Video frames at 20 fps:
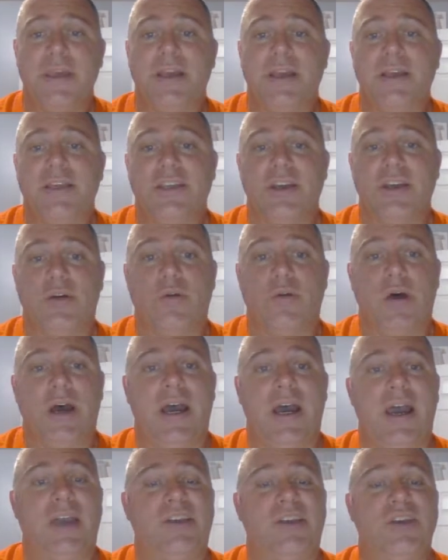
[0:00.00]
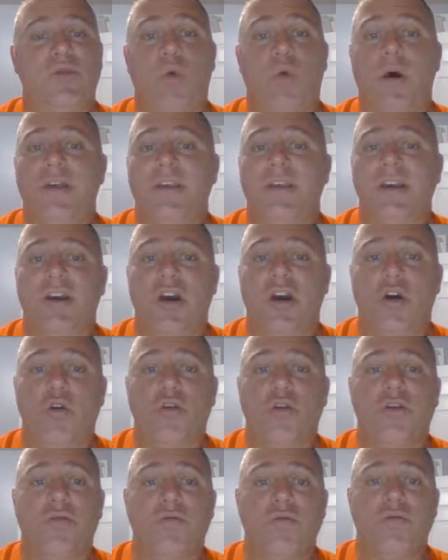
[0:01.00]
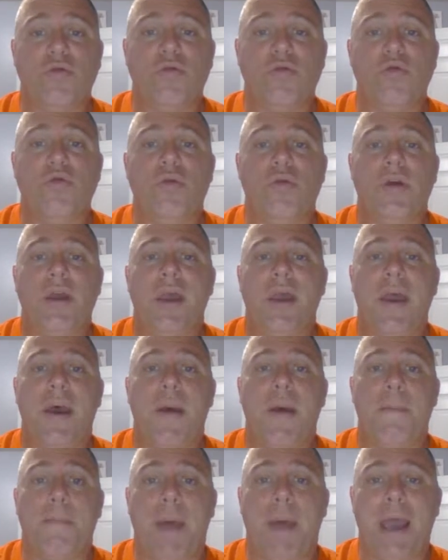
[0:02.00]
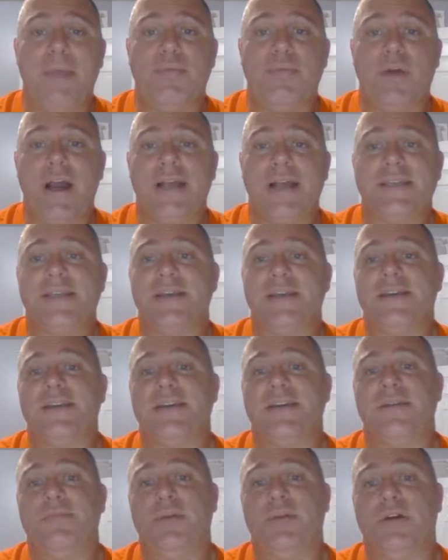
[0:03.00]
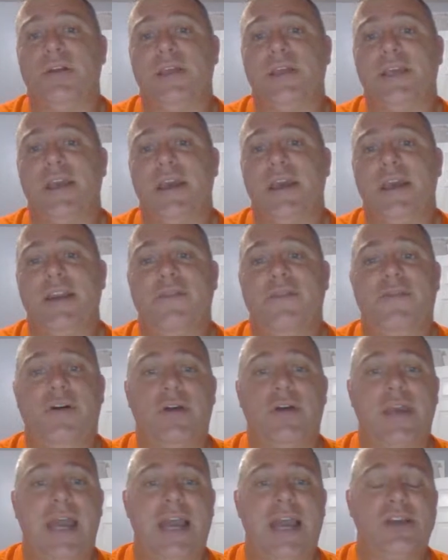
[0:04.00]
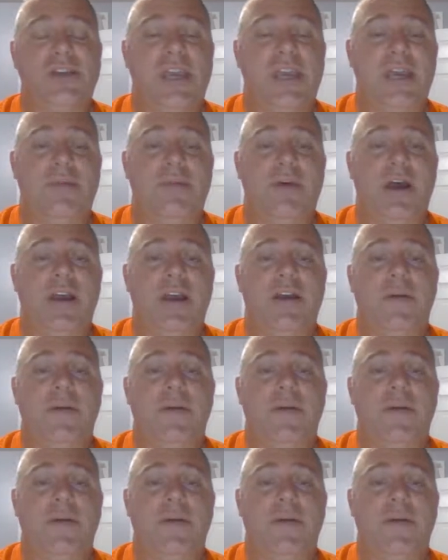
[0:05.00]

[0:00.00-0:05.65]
So I just want to go through my process in building an NFL cash game lineup.